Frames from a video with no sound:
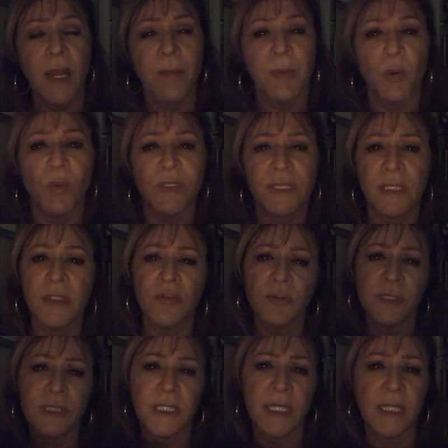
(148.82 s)
But what's
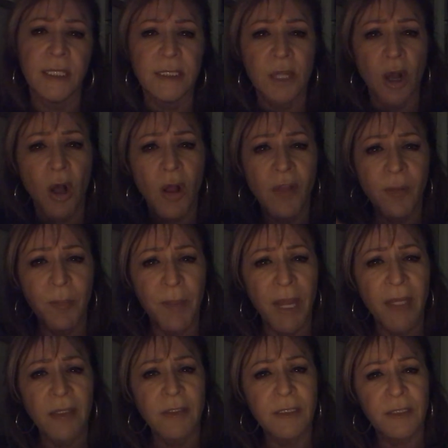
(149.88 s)
interesting is all the
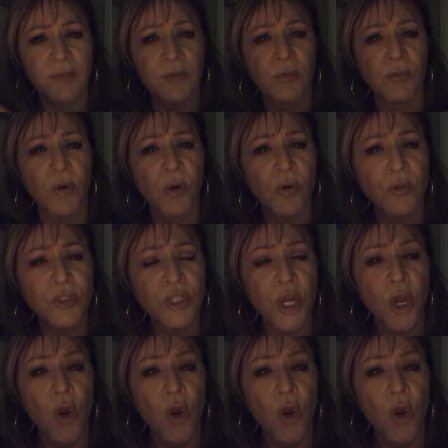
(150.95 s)
petals of the rose